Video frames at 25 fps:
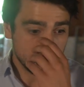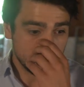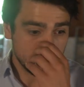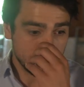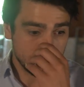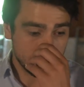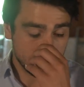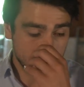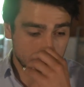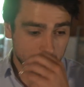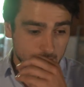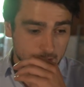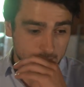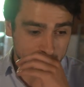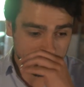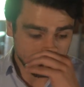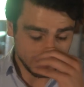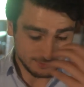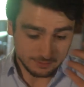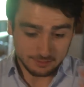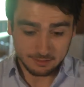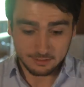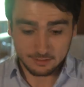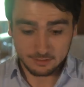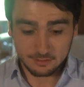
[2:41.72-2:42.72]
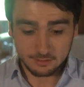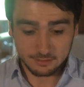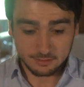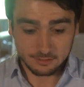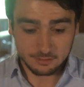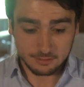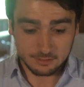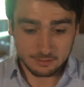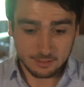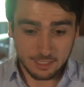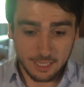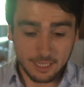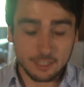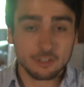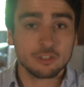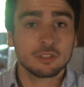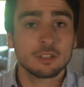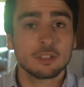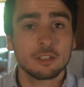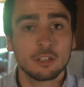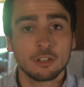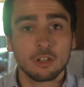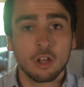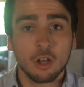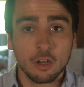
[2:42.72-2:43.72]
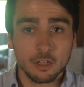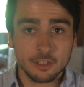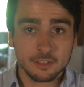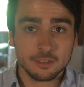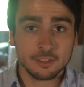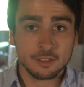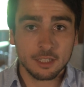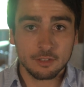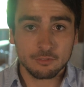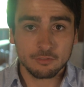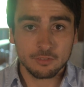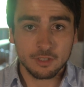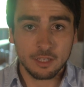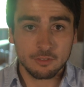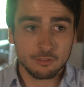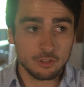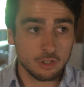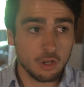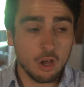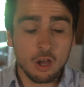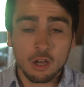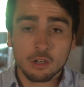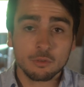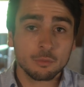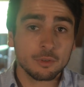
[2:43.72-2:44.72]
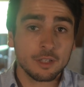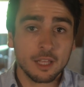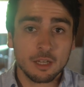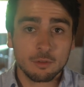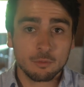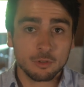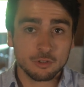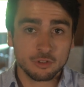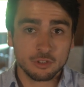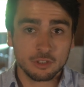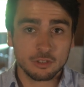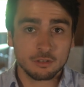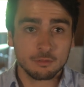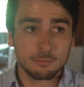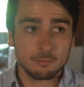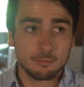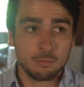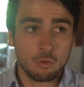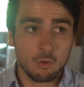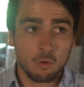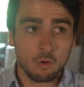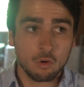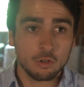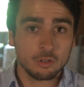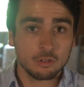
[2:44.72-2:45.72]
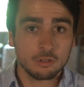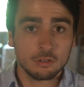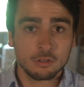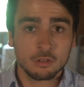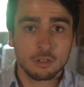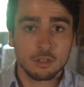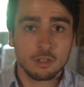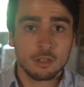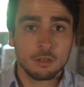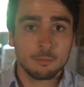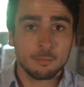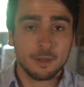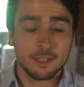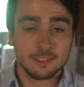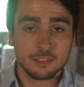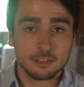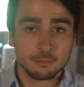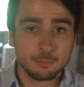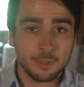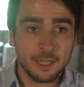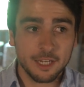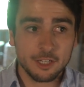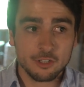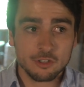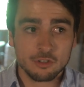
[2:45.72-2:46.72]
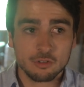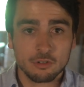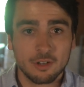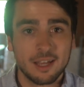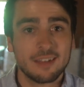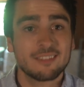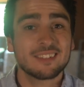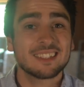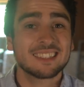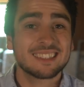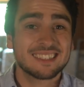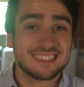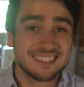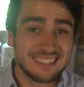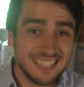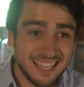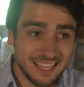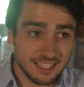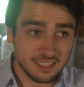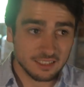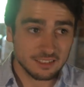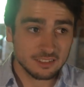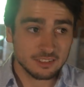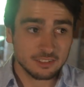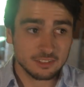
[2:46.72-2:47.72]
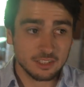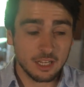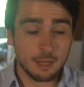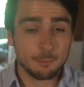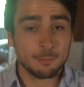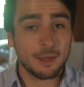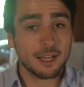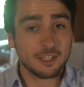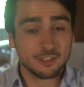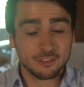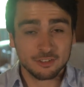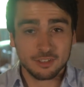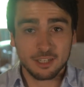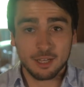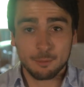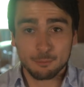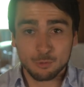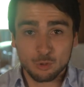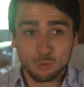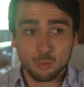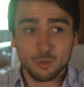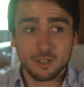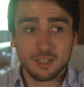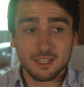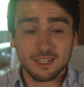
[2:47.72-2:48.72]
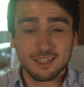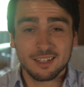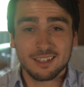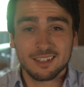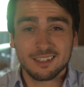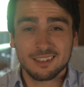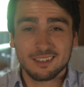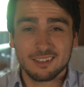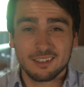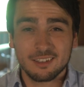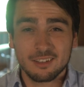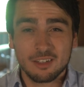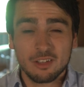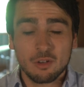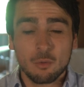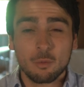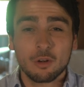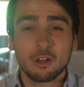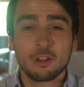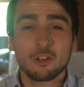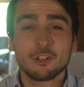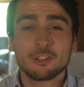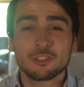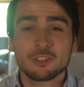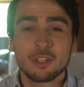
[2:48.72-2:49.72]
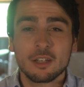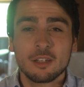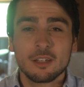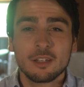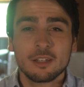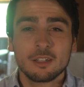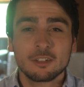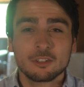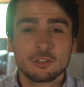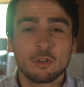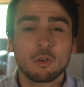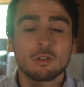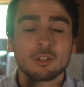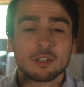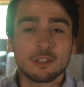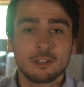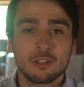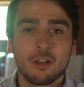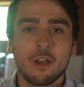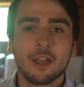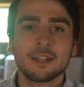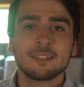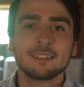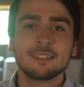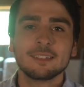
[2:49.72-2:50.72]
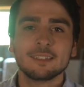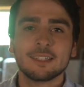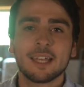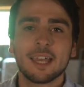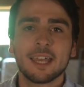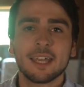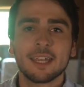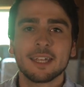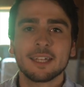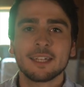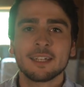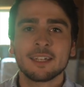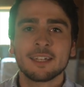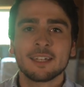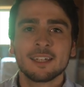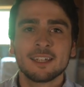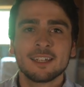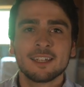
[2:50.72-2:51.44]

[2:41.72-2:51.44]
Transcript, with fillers: and this is actually the longest that I've ever gone without watching porn or masturbation or having sex. I'm actually, I'm doing a, one of those, it's called a ninety day,